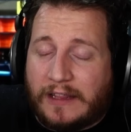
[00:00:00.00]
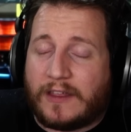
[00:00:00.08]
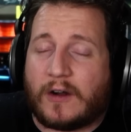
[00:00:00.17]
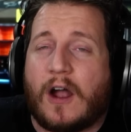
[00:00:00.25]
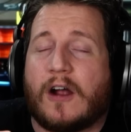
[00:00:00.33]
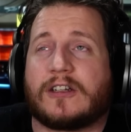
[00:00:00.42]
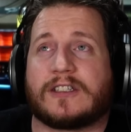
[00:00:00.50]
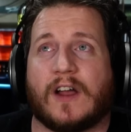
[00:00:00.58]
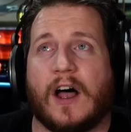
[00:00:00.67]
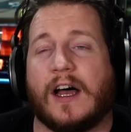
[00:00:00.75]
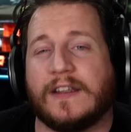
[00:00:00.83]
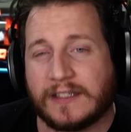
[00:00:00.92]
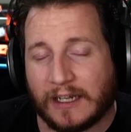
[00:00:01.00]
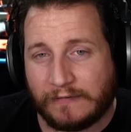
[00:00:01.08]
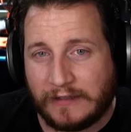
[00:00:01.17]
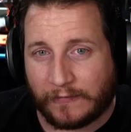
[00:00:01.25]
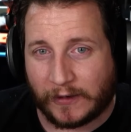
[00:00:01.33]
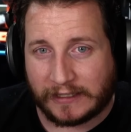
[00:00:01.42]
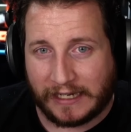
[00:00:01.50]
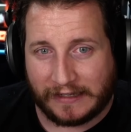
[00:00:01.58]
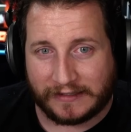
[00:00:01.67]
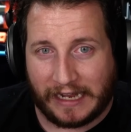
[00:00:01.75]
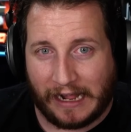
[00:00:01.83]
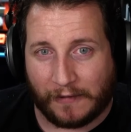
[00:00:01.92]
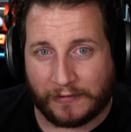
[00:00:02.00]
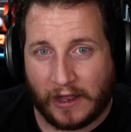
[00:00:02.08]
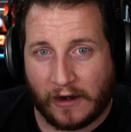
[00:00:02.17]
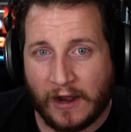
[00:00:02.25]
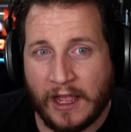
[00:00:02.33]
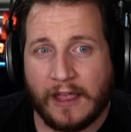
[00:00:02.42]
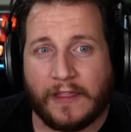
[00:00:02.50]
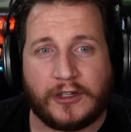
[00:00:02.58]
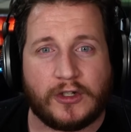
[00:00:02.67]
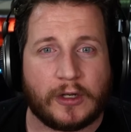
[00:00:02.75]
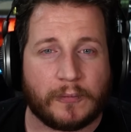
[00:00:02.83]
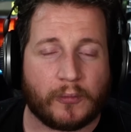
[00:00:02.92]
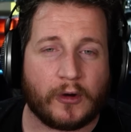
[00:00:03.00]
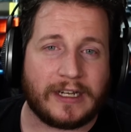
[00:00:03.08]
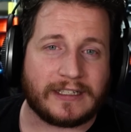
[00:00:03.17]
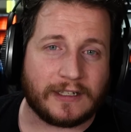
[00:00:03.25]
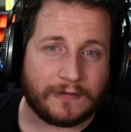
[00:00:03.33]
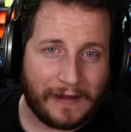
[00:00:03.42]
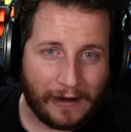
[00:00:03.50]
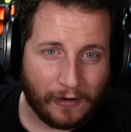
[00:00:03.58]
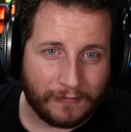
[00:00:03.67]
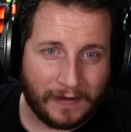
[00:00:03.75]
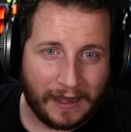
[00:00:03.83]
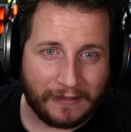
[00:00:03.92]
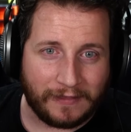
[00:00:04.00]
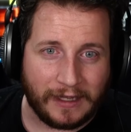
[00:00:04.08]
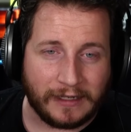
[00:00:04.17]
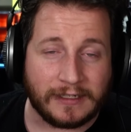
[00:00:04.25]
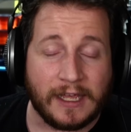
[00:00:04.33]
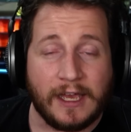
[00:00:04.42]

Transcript: There are tons of different tests out there that you can print to verify things.